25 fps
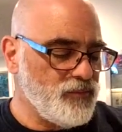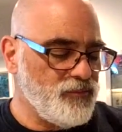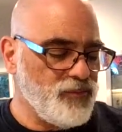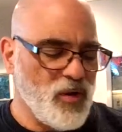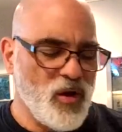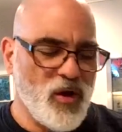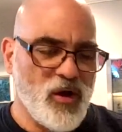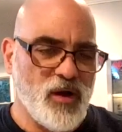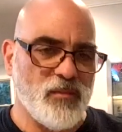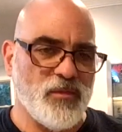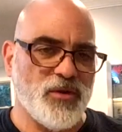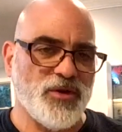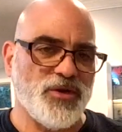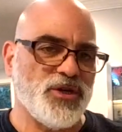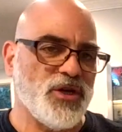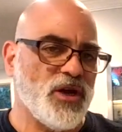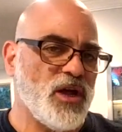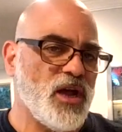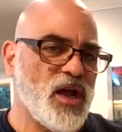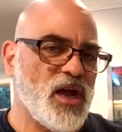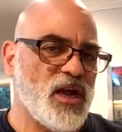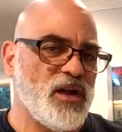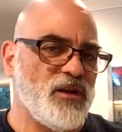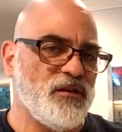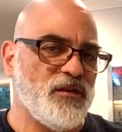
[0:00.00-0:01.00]

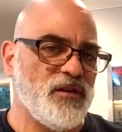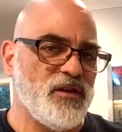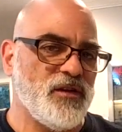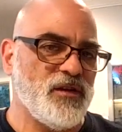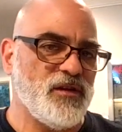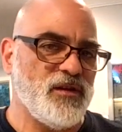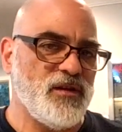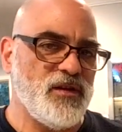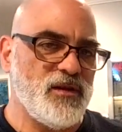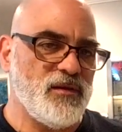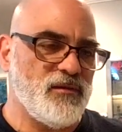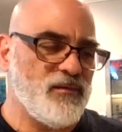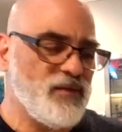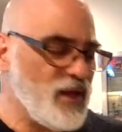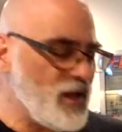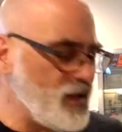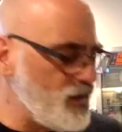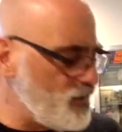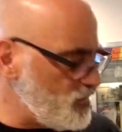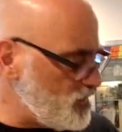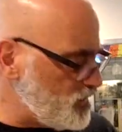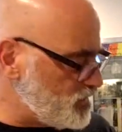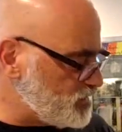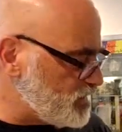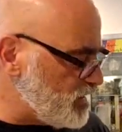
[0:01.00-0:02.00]
Parmesan, I
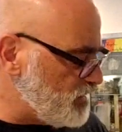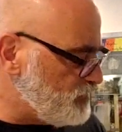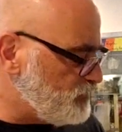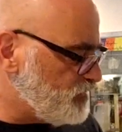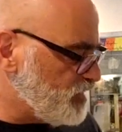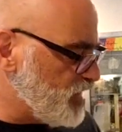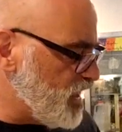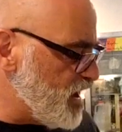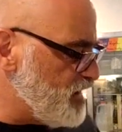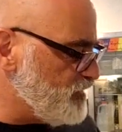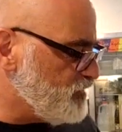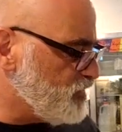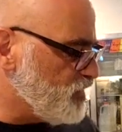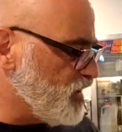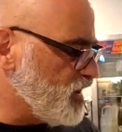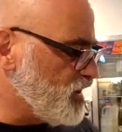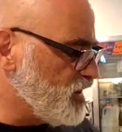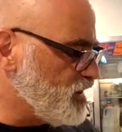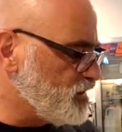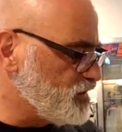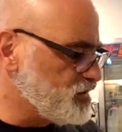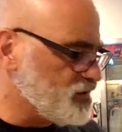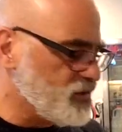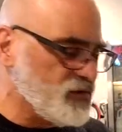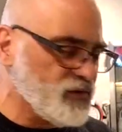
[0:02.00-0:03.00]
don't want to say flavoring
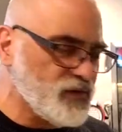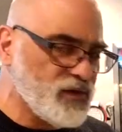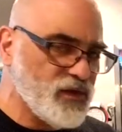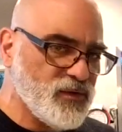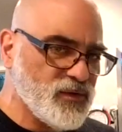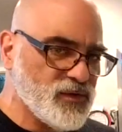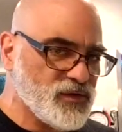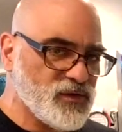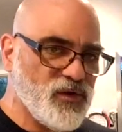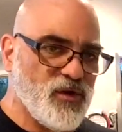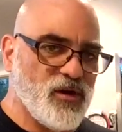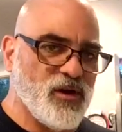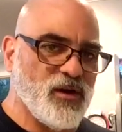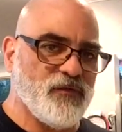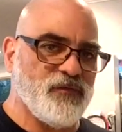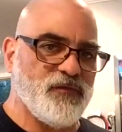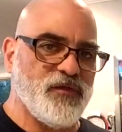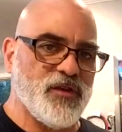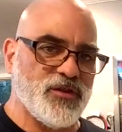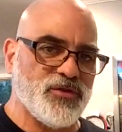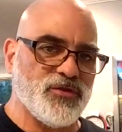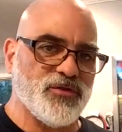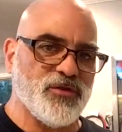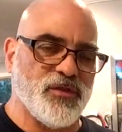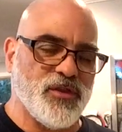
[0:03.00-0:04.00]
because I don't think it was an
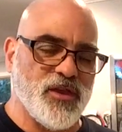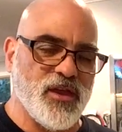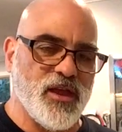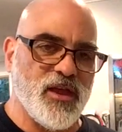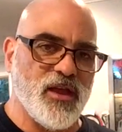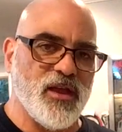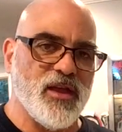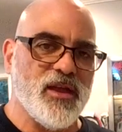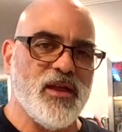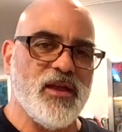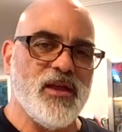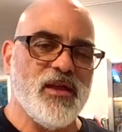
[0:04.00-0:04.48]
artificial thing,